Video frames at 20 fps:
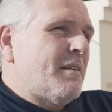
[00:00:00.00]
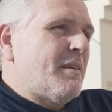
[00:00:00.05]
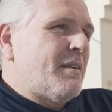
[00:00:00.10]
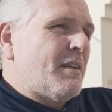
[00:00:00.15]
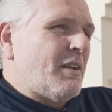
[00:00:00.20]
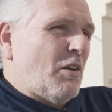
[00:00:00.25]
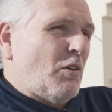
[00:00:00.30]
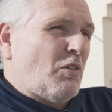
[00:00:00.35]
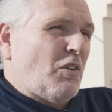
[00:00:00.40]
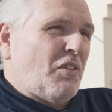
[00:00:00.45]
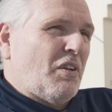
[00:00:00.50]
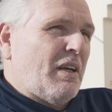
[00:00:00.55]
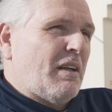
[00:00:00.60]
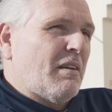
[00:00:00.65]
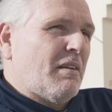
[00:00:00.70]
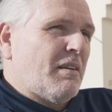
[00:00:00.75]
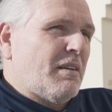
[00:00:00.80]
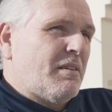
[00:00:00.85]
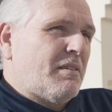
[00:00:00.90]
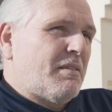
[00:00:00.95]
you know, to say the
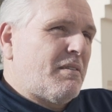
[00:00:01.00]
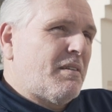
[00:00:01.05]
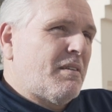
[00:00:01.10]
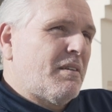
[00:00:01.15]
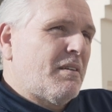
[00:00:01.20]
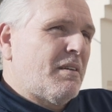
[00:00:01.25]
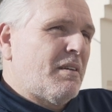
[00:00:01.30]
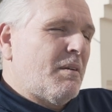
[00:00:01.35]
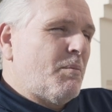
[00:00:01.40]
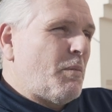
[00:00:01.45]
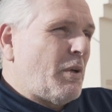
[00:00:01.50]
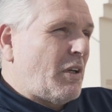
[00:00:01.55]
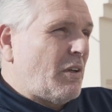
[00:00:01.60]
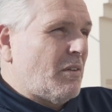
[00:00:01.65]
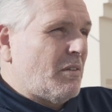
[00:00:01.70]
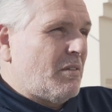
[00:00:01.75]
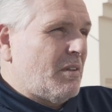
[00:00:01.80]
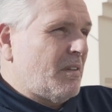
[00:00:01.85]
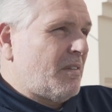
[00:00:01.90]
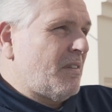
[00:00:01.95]
least.
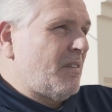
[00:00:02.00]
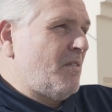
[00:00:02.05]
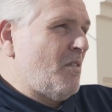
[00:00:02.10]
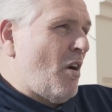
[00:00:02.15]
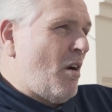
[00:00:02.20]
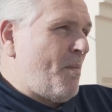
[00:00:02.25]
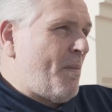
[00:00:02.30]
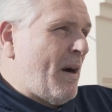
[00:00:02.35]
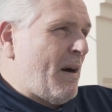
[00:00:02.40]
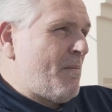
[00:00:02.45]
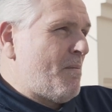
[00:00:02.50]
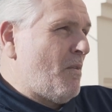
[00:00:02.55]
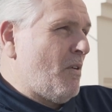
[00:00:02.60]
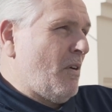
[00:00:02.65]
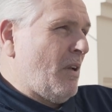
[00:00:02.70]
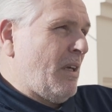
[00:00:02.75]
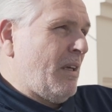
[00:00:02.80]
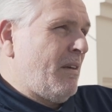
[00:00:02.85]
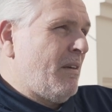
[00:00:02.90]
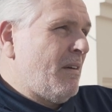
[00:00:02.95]
Because this is not about
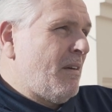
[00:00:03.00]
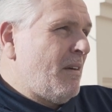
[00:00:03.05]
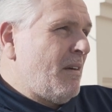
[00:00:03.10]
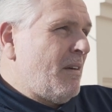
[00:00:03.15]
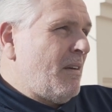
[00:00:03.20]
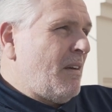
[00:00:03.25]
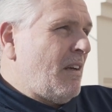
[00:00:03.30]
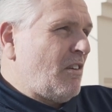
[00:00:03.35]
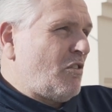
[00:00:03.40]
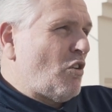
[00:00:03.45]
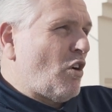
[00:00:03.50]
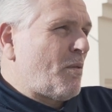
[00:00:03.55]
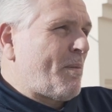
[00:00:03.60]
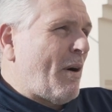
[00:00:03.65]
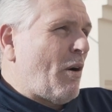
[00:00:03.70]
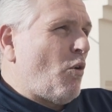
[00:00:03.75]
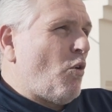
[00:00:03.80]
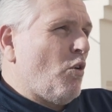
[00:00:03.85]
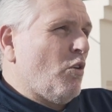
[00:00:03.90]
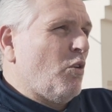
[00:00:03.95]
money. It's not
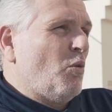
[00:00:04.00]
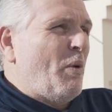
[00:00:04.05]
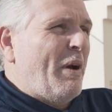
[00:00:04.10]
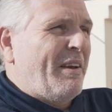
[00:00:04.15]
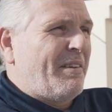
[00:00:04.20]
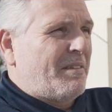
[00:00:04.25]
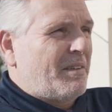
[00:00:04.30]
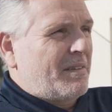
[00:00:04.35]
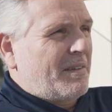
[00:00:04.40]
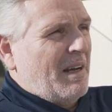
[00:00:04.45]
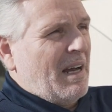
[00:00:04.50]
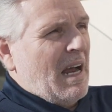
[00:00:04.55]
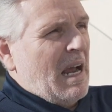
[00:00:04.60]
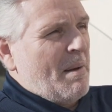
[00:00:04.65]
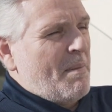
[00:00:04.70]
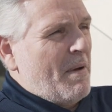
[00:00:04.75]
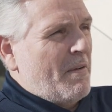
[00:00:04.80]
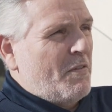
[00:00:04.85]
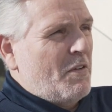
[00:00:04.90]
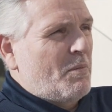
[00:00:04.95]
about all the waste of
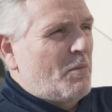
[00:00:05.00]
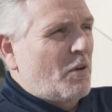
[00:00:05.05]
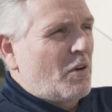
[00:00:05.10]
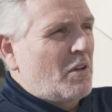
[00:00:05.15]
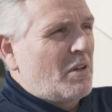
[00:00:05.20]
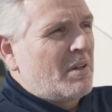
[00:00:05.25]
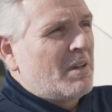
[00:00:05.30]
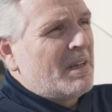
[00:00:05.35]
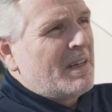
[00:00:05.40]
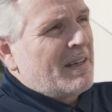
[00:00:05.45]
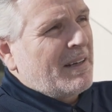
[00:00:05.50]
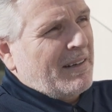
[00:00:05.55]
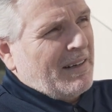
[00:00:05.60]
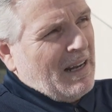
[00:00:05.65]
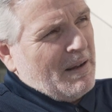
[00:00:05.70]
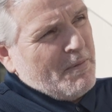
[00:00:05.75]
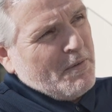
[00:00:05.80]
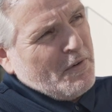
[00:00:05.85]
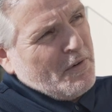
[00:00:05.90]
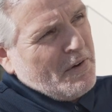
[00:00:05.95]
time, everybody
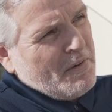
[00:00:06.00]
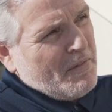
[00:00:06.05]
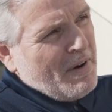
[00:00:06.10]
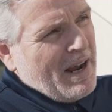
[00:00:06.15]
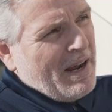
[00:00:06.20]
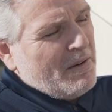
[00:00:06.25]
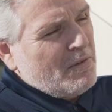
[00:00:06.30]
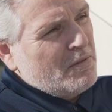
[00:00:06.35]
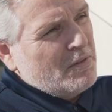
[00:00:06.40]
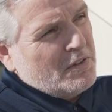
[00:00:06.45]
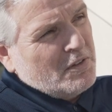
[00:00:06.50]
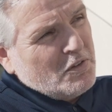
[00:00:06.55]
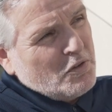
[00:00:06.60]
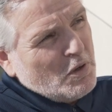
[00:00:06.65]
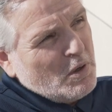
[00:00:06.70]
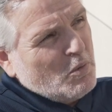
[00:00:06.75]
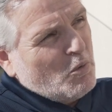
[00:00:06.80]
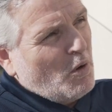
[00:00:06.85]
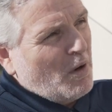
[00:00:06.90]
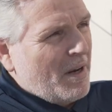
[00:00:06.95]
clamouring round and
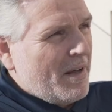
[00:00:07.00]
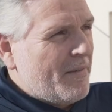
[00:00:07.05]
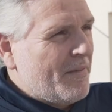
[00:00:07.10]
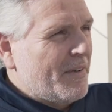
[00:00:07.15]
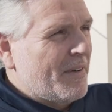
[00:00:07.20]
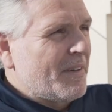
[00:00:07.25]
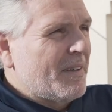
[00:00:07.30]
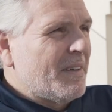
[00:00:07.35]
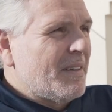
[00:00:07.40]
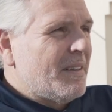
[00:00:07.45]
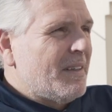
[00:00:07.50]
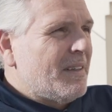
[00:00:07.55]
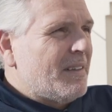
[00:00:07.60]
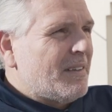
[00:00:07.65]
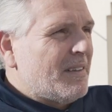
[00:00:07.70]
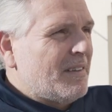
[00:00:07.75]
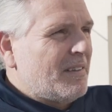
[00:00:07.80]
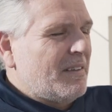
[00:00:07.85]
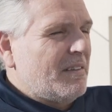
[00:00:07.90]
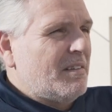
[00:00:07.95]
doing whatever.
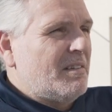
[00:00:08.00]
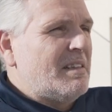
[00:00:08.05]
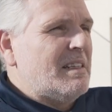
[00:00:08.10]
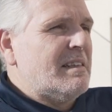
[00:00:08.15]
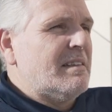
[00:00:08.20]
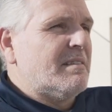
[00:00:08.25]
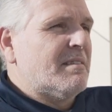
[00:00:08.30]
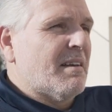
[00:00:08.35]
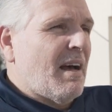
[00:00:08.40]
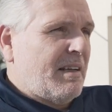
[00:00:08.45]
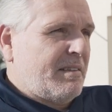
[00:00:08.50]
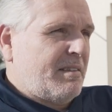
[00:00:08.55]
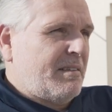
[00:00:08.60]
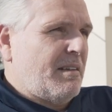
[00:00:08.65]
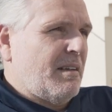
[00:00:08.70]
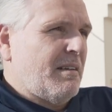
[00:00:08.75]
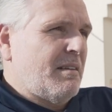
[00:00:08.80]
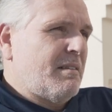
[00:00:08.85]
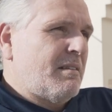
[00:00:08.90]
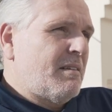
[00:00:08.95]
This is
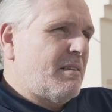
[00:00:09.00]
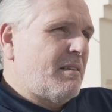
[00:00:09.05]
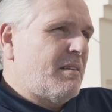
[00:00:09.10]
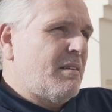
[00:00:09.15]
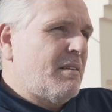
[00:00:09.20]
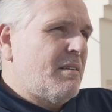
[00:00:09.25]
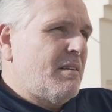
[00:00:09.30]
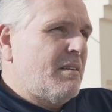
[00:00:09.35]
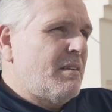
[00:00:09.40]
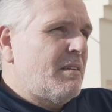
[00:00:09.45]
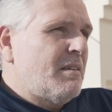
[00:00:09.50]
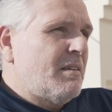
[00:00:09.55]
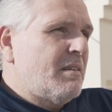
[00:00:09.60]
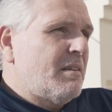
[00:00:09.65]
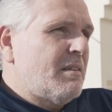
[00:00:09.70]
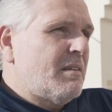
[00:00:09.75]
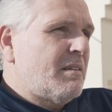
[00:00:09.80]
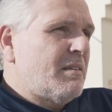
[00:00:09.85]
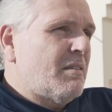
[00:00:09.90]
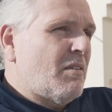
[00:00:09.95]
disaster
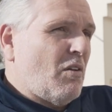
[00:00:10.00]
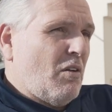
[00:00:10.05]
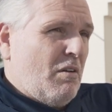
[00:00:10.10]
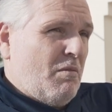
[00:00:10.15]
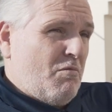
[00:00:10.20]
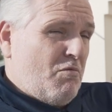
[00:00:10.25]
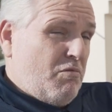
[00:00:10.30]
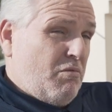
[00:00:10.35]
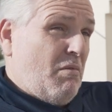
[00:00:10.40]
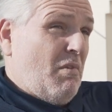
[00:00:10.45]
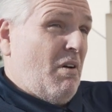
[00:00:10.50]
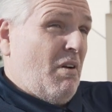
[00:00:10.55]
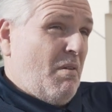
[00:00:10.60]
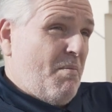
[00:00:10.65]
on a, on a